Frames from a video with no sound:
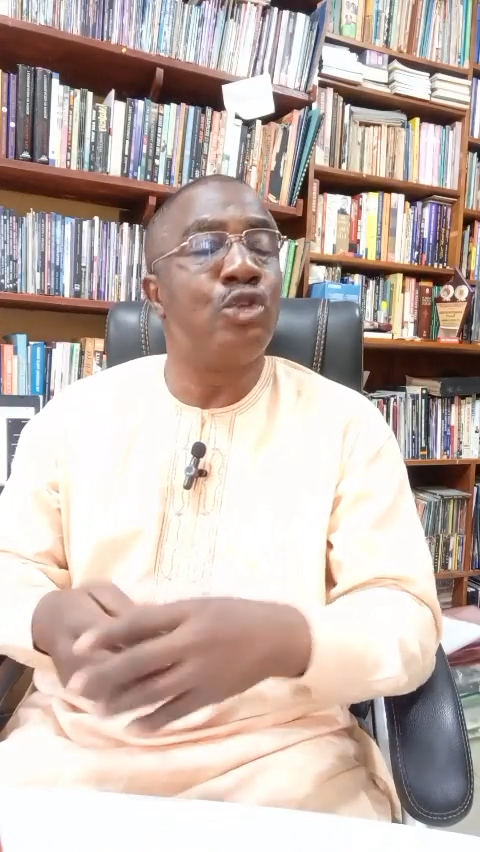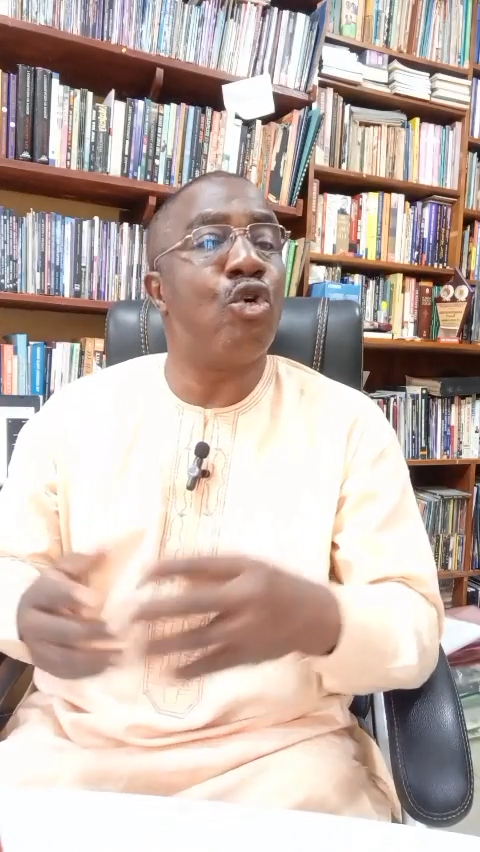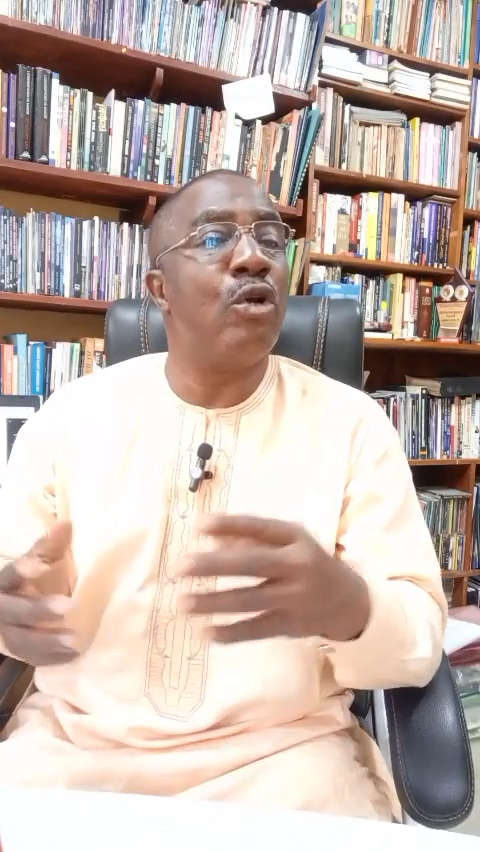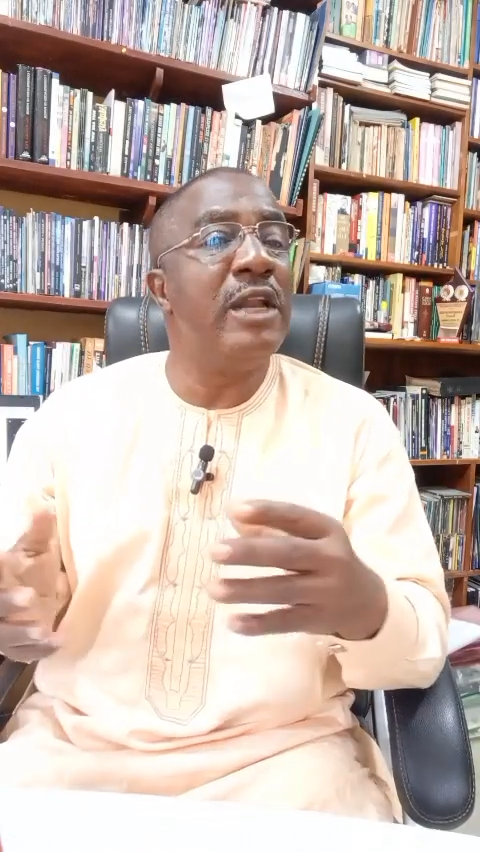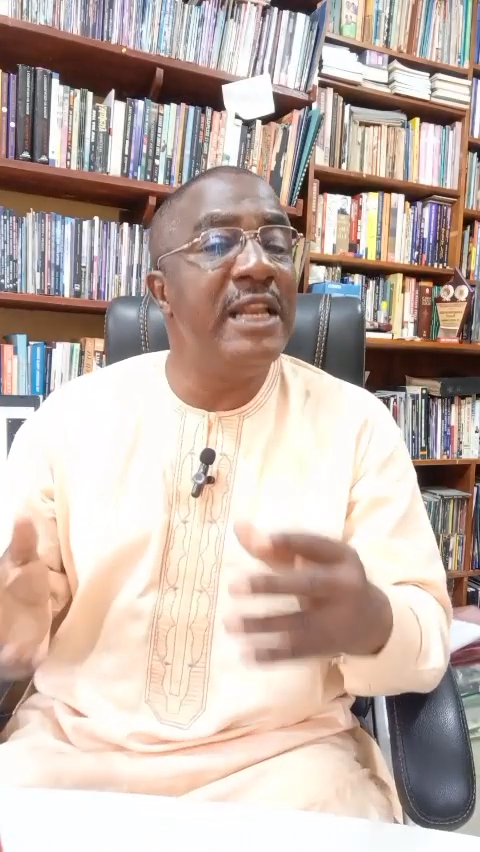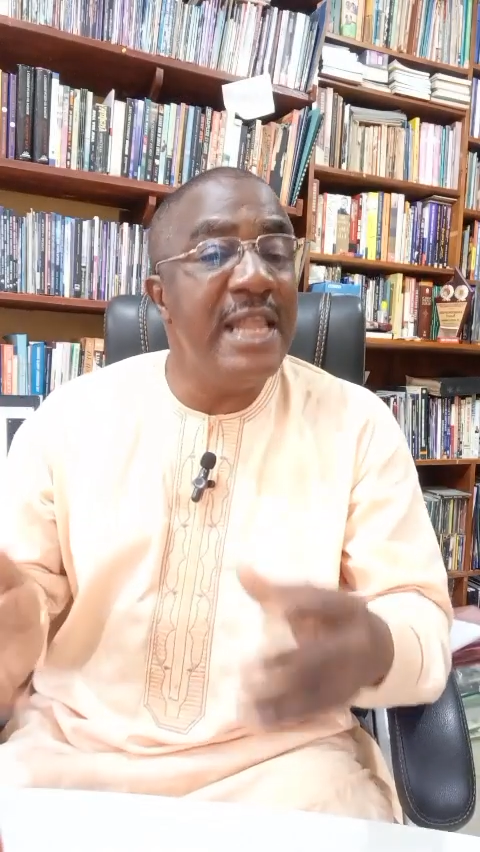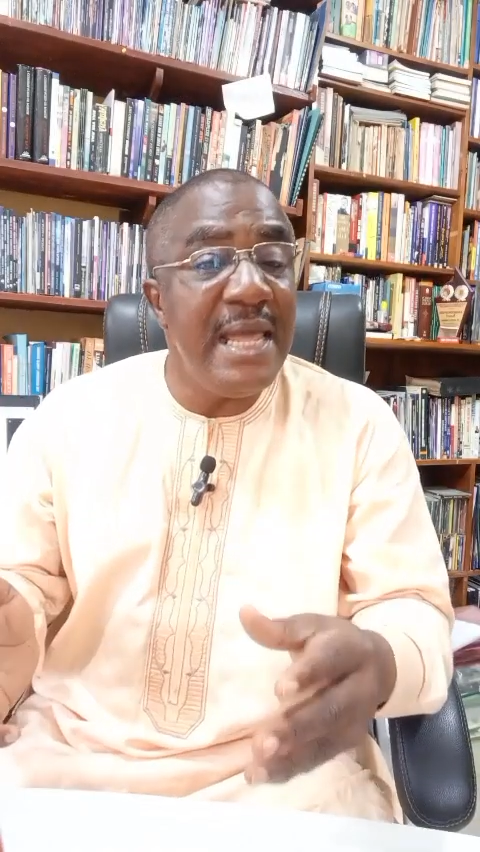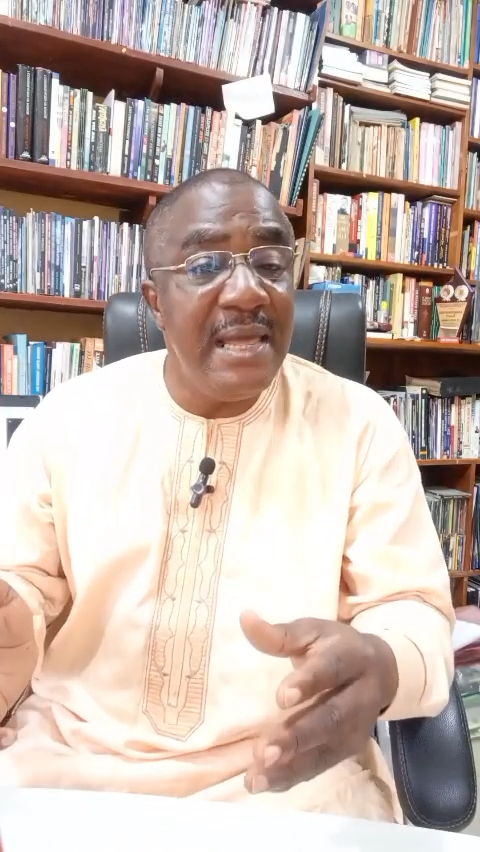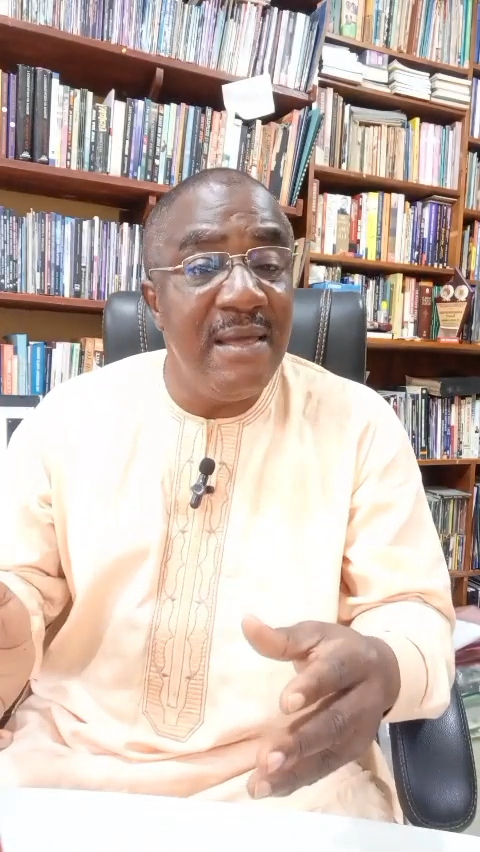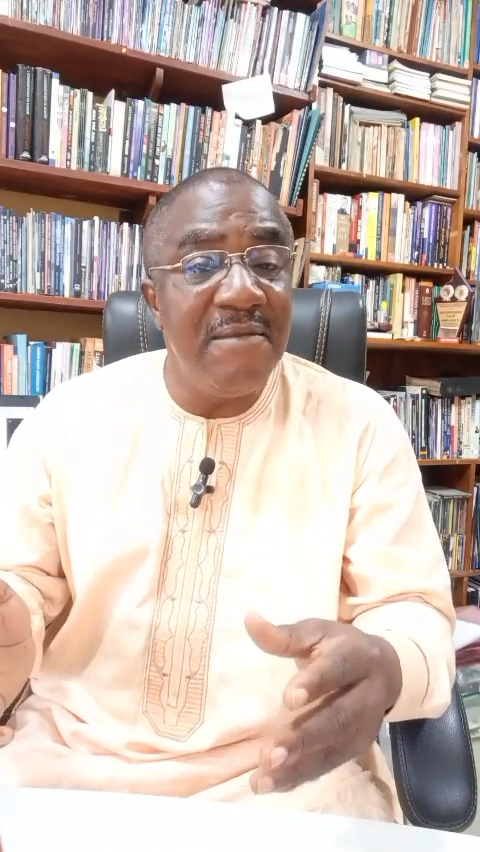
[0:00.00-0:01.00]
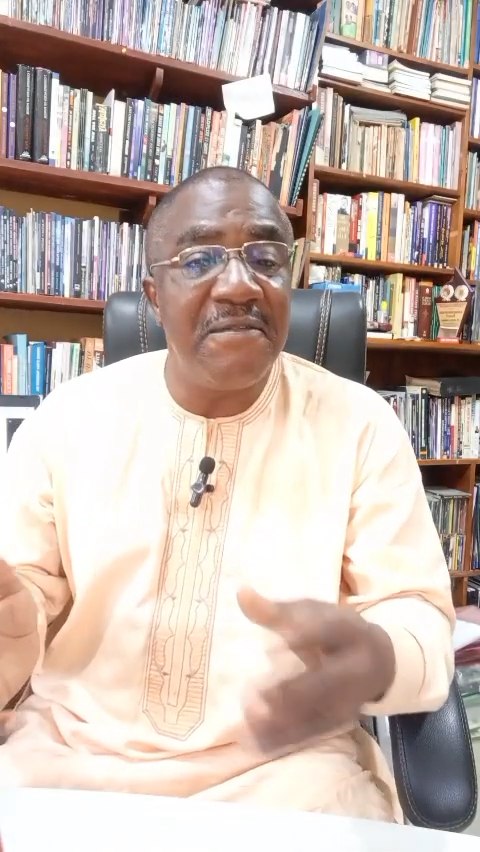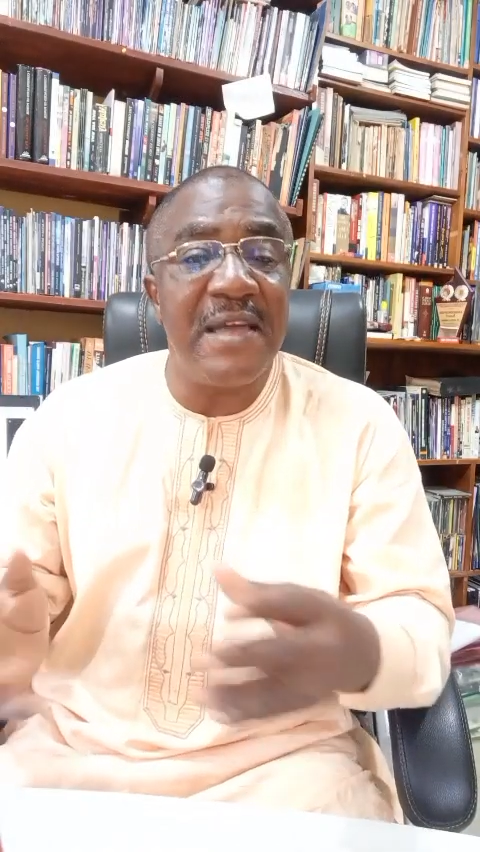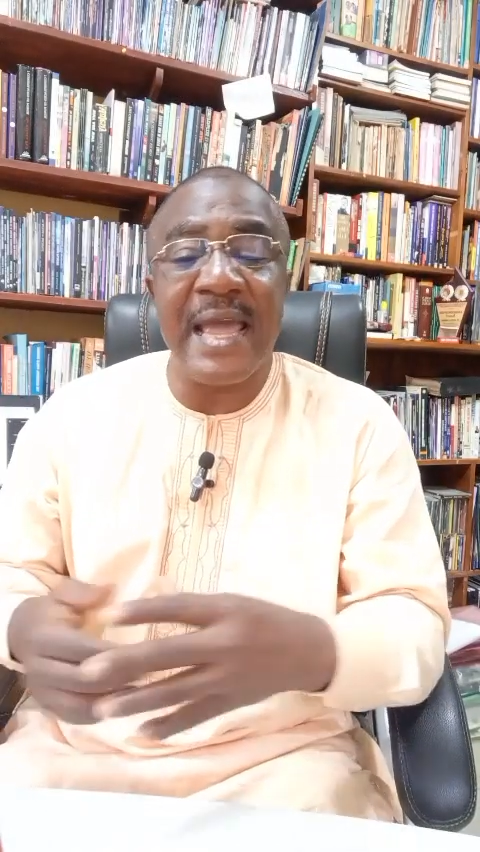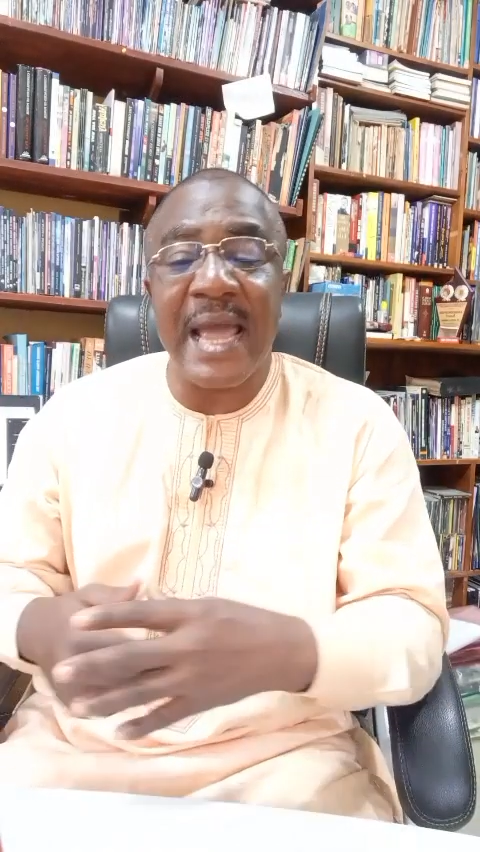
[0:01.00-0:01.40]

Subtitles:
To live a